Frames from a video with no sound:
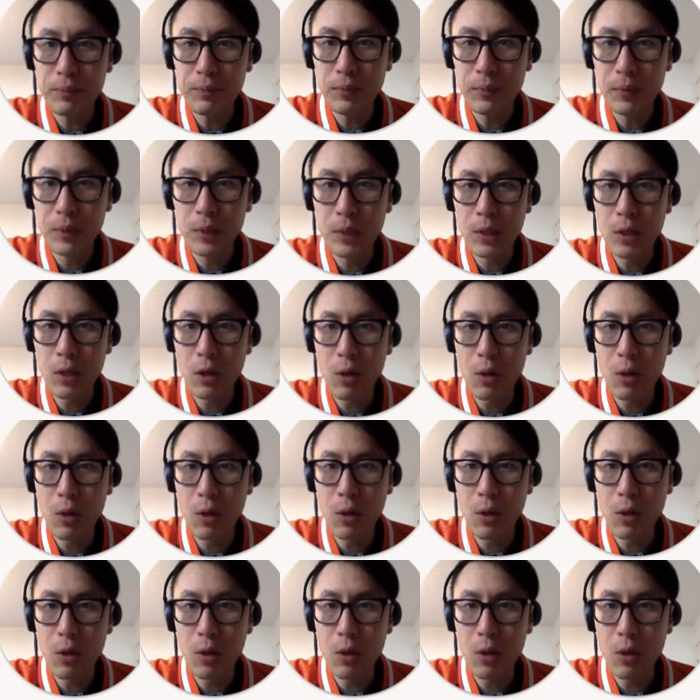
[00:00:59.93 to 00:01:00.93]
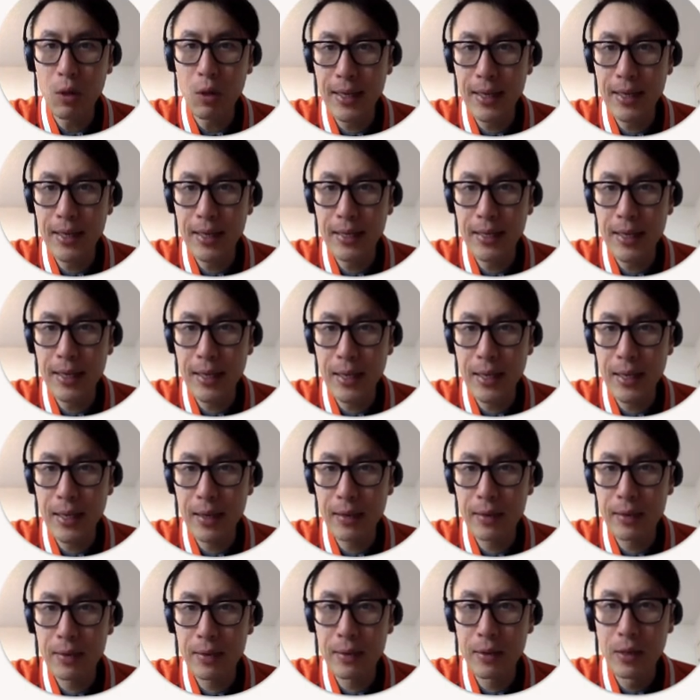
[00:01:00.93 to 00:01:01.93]
backdating
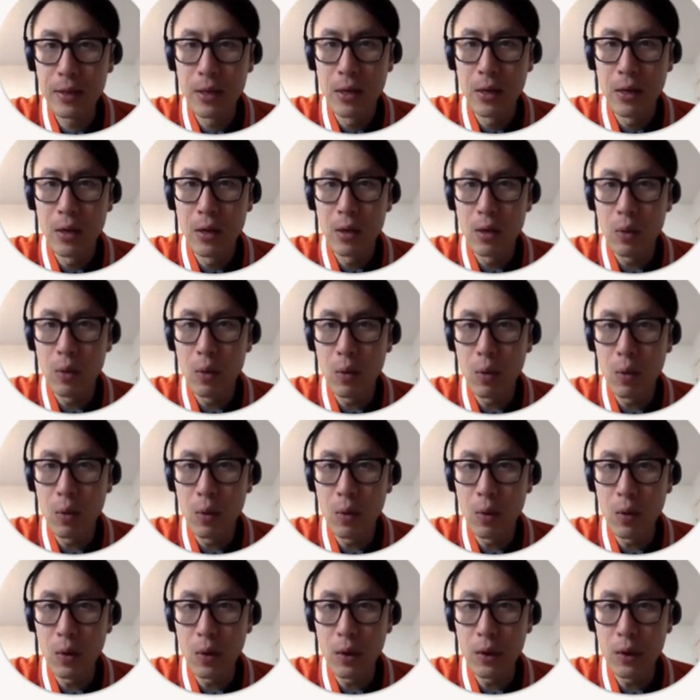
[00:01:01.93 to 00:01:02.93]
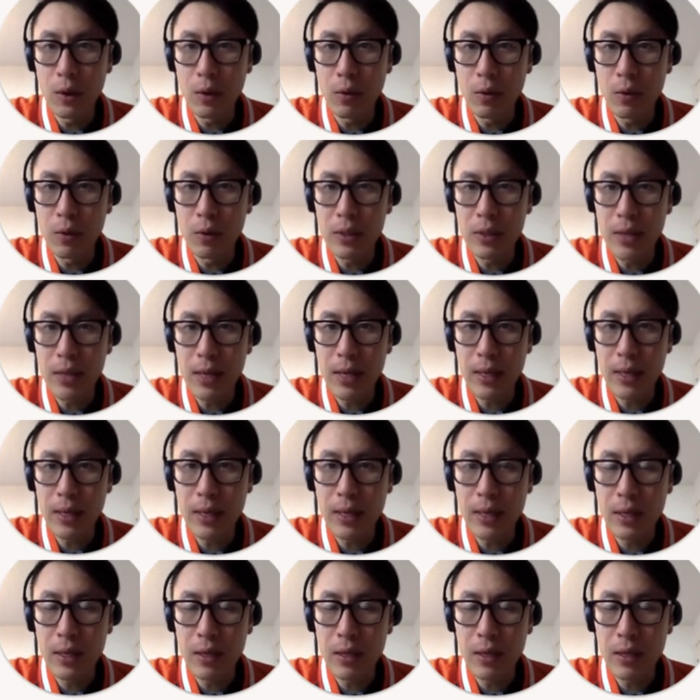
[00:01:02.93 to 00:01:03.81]
it, or you're setting it in the